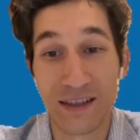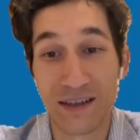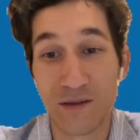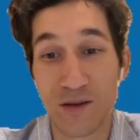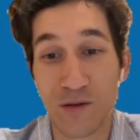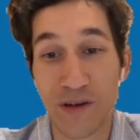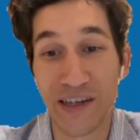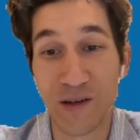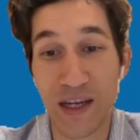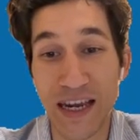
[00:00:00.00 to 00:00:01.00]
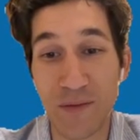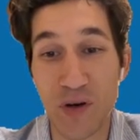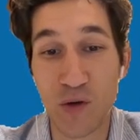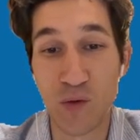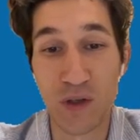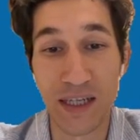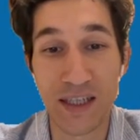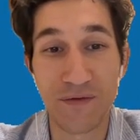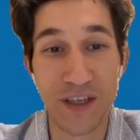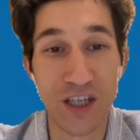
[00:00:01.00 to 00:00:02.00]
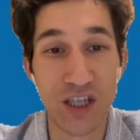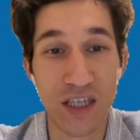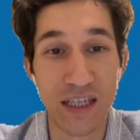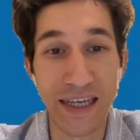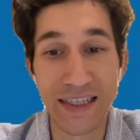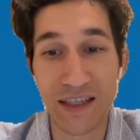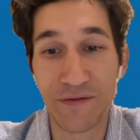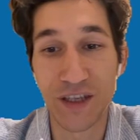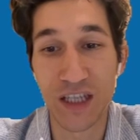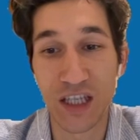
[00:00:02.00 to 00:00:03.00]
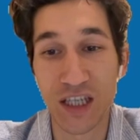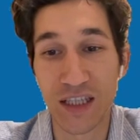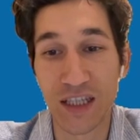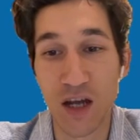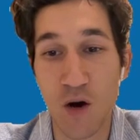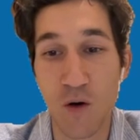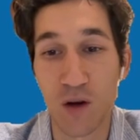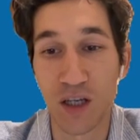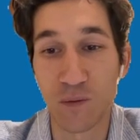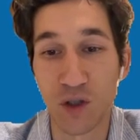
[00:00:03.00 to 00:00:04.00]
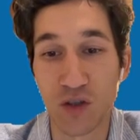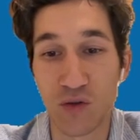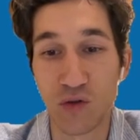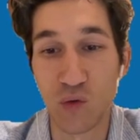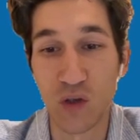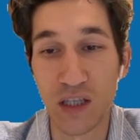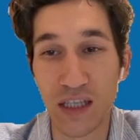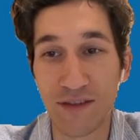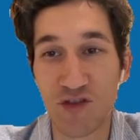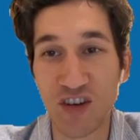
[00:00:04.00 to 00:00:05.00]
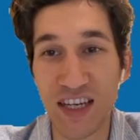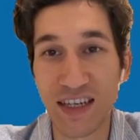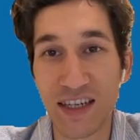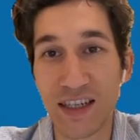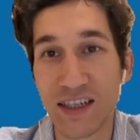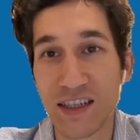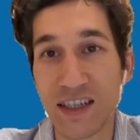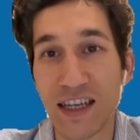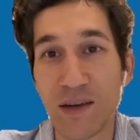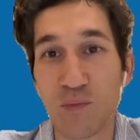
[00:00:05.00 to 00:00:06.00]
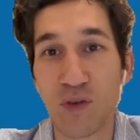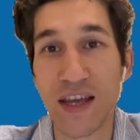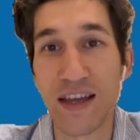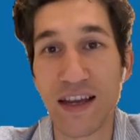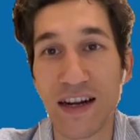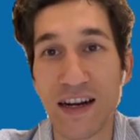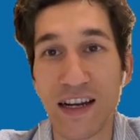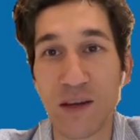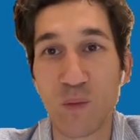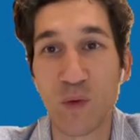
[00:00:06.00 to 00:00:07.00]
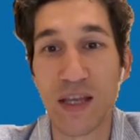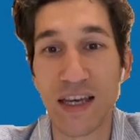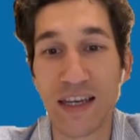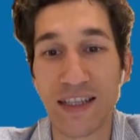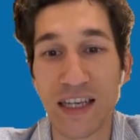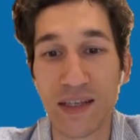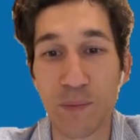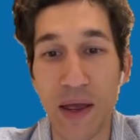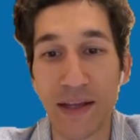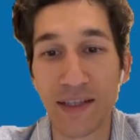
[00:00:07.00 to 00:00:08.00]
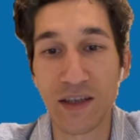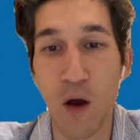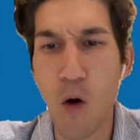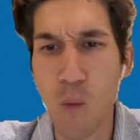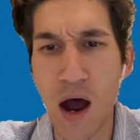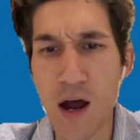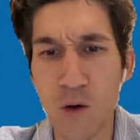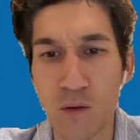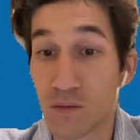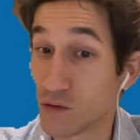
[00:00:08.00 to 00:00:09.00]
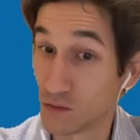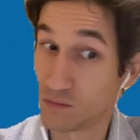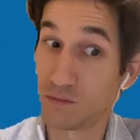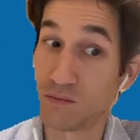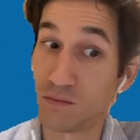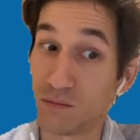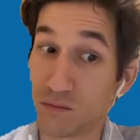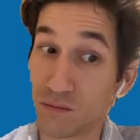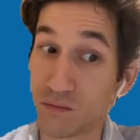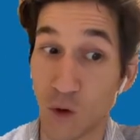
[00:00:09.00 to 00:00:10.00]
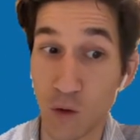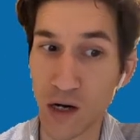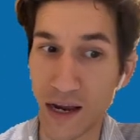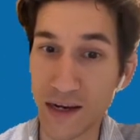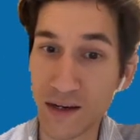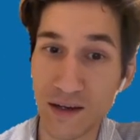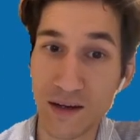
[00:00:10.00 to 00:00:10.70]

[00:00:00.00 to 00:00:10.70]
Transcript: Okay, okay, blue, let's finish it. Let's finish it. Now he wants to do an intrigue. Keep the keep the suspense. Oh wow. Okay.